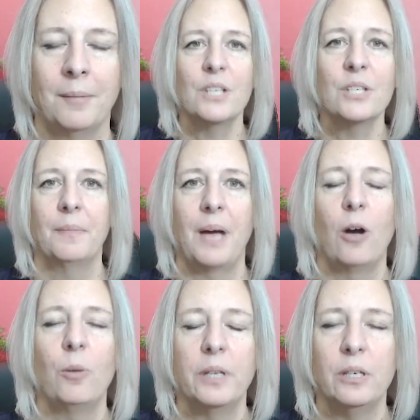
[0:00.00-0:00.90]
So I
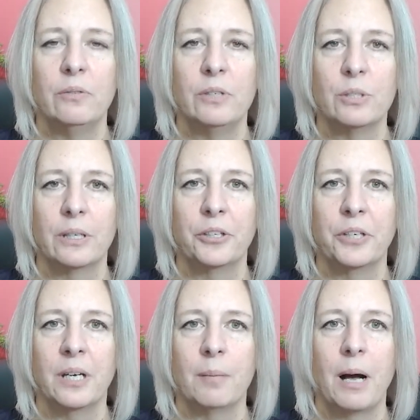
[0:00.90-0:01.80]
hope that you've enjoyed
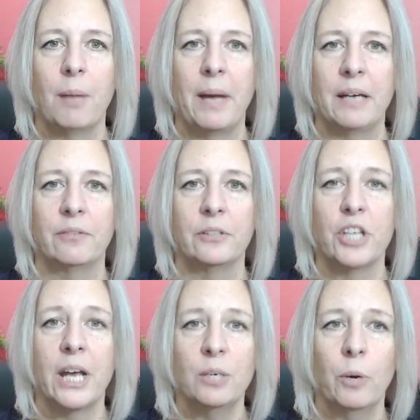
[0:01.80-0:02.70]
learning about Mindful
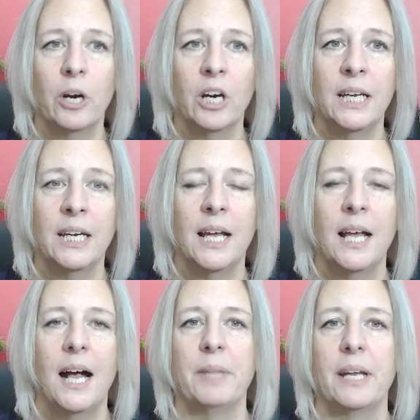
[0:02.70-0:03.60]
January,
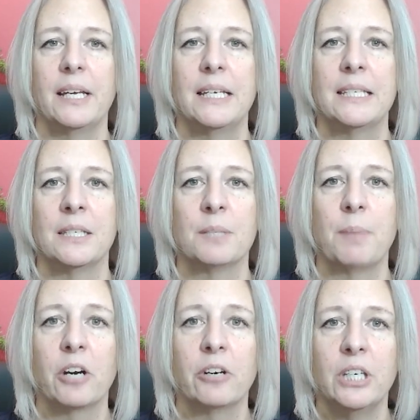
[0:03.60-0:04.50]
that it is
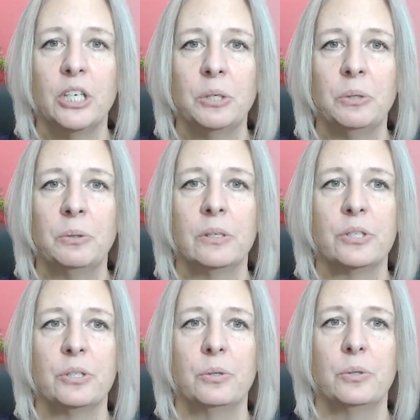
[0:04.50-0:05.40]
inspiring you
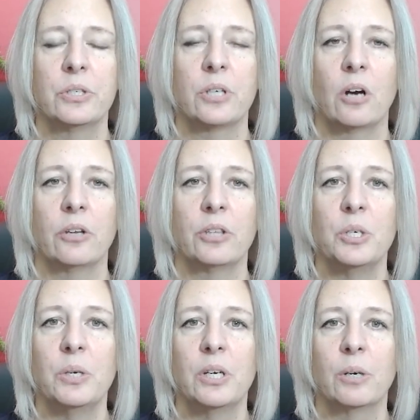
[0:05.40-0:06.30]
to start the
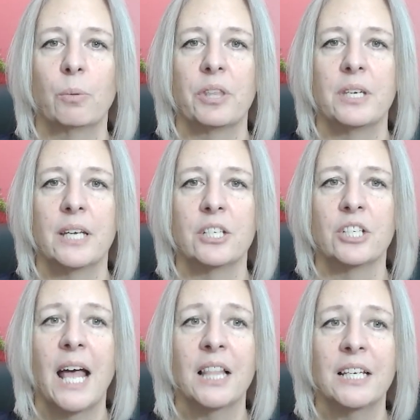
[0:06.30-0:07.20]
new year with
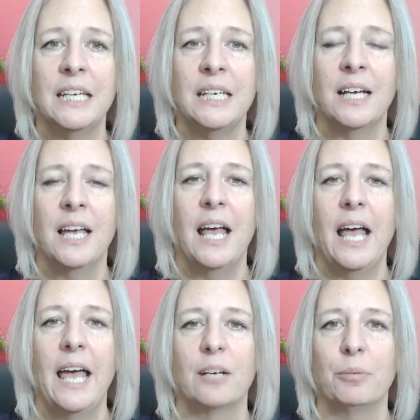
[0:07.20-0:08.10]
intentionality
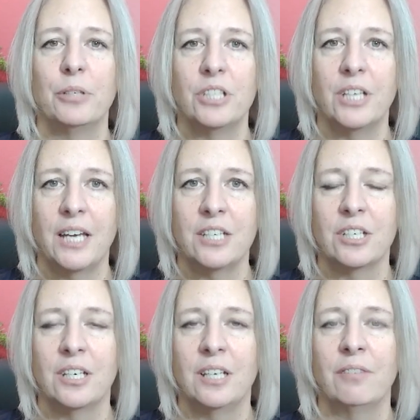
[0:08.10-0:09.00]
and
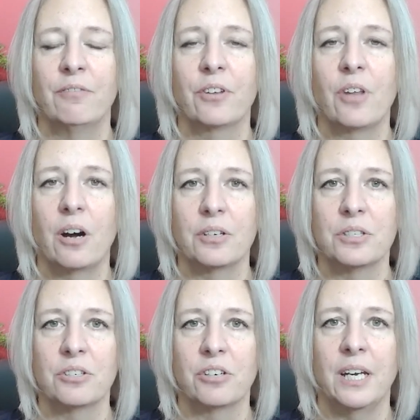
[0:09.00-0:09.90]
appreciation for the
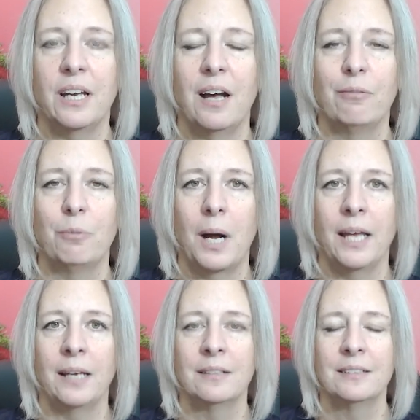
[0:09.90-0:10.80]
artistry of
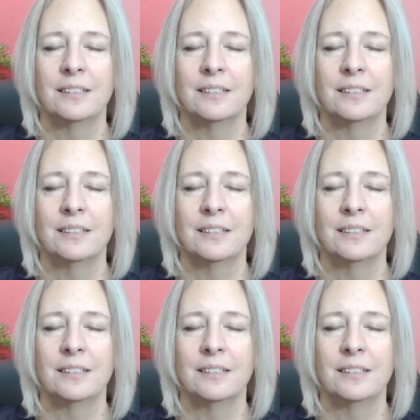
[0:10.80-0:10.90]
wine.